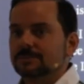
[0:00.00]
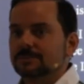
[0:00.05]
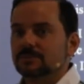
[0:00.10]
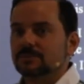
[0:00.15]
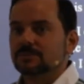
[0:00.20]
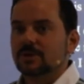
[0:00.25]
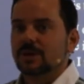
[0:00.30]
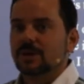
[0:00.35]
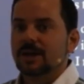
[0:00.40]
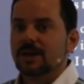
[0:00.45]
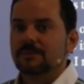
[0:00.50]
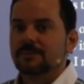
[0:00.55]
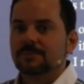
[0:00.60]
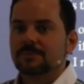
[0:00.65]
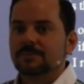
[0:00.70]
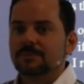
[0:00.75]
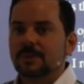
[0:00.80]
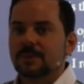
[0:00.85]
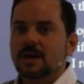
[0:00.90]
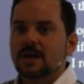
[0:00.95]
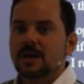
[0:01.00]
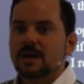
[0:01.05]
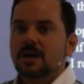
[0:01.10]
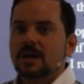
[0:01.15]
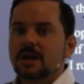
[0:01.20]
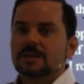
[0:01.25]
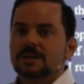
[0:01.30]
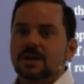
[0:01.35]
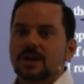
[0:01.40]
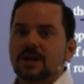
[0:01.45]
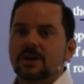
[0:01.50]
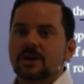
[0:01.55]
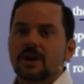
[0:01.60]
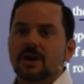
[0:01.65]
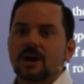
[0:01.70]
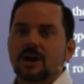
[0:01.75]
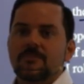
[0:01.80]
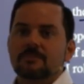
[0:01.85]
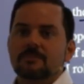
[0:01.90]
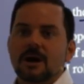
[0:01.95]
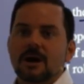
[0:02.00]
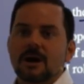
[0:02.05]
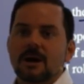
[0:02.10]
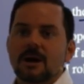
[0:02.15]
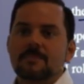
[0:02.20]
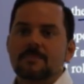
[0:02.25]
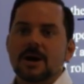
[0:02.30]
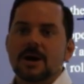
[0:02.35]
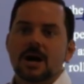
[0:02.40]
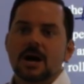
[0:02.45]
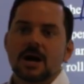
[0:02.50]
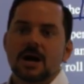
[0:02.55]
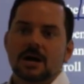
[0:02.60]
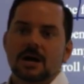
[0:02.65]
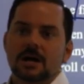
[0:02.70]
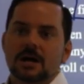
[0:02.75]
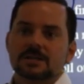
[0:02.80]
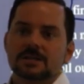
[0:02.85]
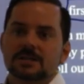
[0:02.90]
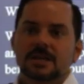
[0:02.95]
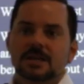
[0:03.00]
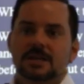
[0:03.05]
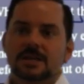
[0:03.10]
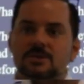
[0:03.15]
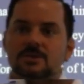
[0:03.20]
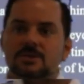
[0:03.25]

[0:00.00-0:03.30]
Okay. Sarah Papa says, When I